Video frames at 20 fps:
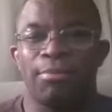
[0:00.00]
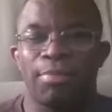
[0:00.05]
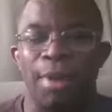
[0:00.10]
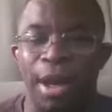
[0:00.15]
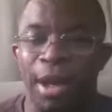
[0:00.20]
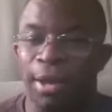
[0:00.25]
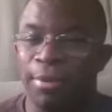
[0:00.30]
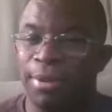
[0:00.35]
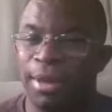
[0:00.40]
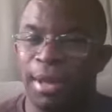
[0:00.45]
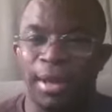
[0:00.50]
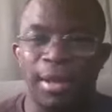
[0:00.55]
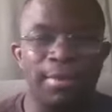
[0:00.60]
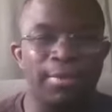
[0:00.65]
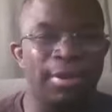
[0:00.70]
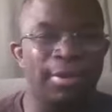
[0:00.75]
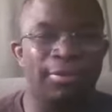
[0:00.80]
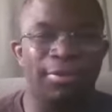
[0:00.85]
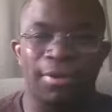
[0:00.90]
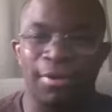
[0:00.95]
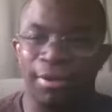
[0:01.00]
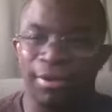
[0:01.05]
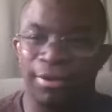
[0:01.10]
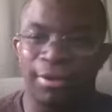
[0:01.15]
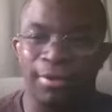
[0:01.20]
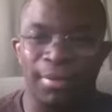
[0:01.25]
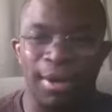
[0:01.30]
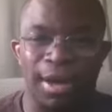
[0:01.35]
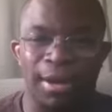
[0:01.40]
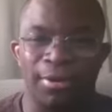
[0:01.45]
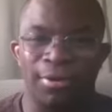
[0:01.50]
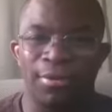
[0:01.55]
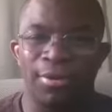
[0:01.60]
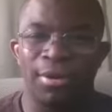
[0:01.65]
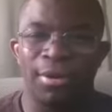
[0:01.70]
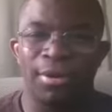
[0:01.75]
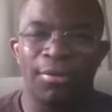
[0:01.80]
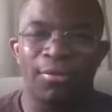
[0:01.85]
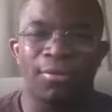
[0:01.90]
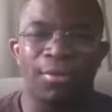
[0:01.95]
Bobby Hemmitt talked about
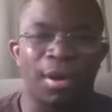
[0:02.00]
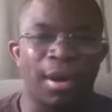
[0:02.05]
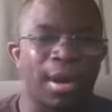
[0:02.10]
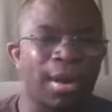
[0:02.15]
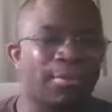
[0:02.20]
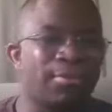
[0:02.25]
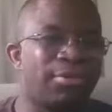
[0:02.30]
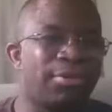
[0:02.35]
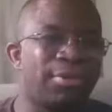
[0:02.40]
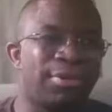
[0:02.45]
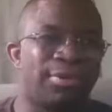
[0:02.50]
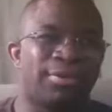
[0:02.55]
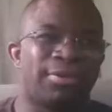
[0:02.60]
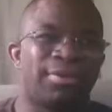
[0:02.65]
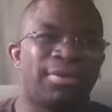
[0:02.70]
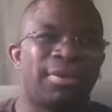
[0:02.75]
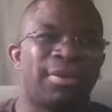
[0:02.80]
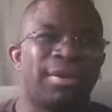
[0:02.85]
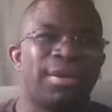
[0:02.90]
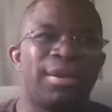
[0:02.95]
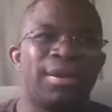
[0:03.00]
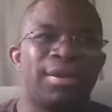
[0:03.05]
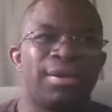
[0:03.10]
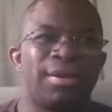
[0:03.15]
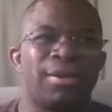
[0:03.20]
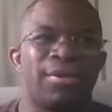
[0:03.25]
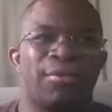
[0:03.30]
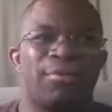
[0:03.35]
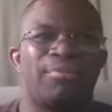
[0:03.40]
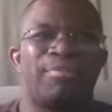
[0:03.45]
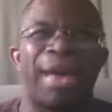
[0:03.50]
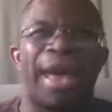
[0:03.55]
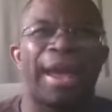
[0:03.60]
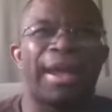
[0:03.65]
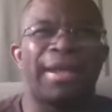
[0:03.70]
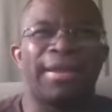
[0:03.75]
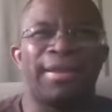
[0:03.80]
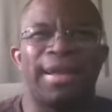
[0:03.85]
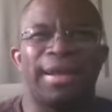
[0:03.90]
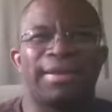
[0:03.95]
where I'm just, you know,
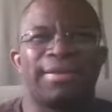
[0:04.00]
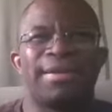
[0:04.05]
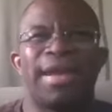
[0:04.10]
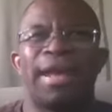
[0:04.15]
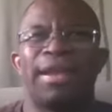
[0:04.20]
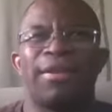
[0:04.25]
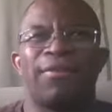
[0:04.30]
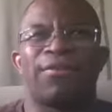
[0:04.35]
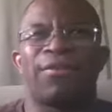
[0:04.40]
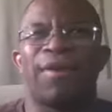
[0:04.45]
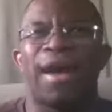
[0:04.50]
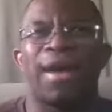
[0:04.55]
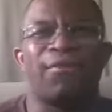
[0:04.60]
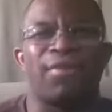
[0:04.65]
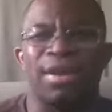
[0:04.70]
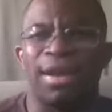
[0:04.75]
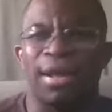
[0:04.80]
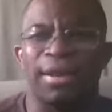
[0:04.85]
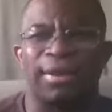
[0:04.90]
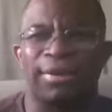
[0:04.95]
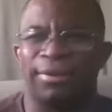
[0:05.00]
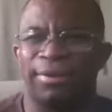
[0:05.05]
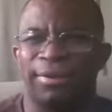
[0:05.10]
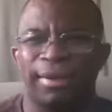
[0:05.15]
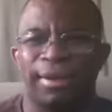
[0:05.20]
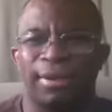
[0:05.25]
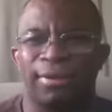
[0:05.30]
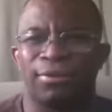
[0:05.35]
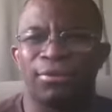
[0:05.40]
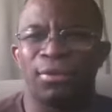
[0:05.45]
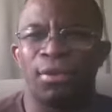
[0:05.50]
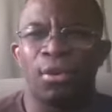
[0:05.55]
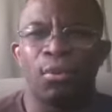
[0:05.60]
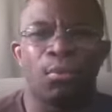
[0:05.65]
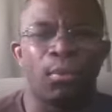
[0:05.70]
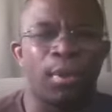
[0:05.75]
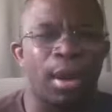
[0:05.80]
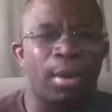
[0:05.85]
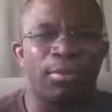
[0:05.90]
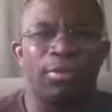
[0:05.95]
back in like 95 and 96,
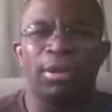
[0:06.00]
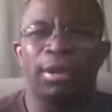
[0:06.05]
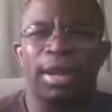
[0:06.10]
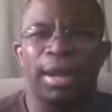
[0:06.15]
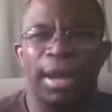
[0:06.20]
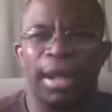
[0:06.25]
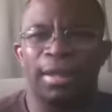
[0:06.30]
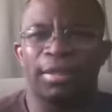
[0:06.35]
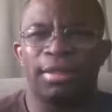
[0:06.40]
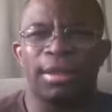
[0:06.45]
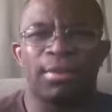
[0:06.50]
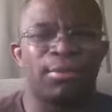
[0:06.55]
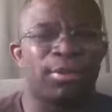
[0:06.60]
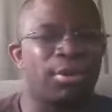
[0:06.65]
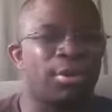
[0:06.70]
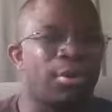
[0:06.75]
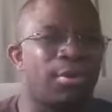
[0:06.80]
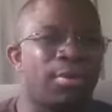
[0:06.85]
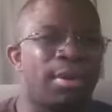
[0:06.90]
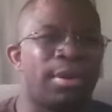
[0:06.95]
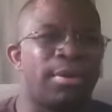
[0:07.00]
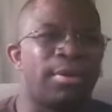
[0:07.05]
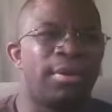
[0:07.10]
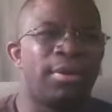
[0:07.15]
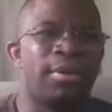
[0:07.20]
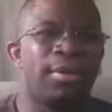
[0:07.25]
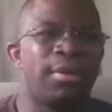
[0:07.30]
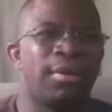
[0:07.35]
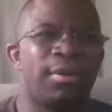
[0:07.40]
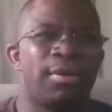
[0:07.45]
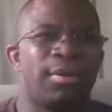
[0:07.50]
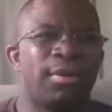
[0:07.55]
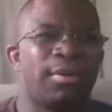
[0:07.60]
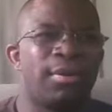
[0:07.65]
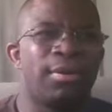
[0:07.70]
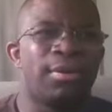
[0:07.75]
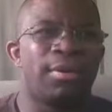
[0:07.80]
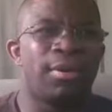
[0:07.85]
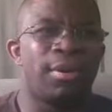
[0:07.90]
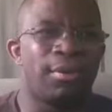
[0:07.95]
where I'm looking at them and going,
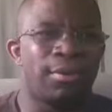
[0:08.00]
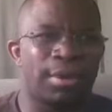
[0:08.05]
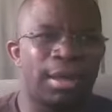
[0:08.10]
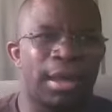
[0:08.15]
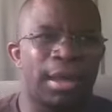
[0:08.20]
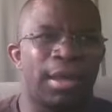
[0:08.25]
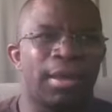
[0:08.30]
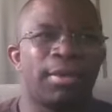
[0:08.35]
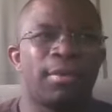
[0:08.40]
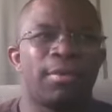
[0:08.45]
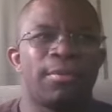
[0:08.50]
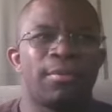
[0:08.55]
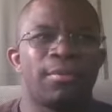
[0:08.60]
okay,